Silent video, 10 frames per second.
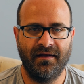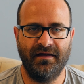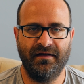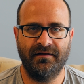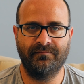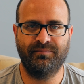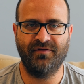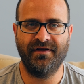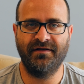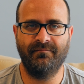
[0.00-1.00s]
and
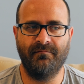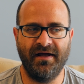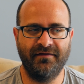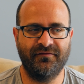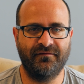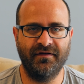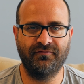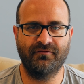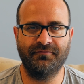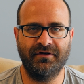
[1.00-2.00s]
played Mike's
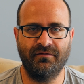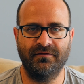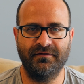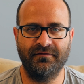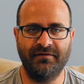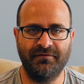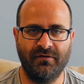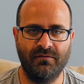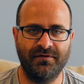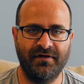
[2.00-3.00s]
digital recorder and
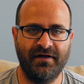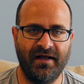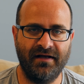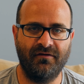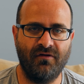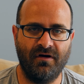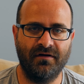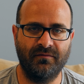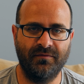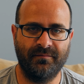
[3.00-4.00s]
recorded it
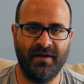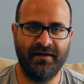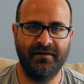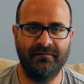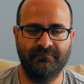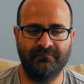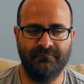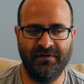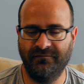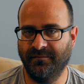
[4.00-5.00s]
analog with my
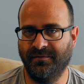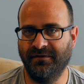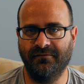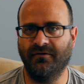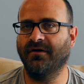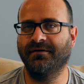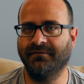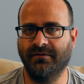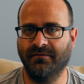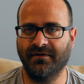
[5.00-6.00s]
EVP or audio
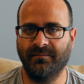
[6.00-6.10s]
recorder.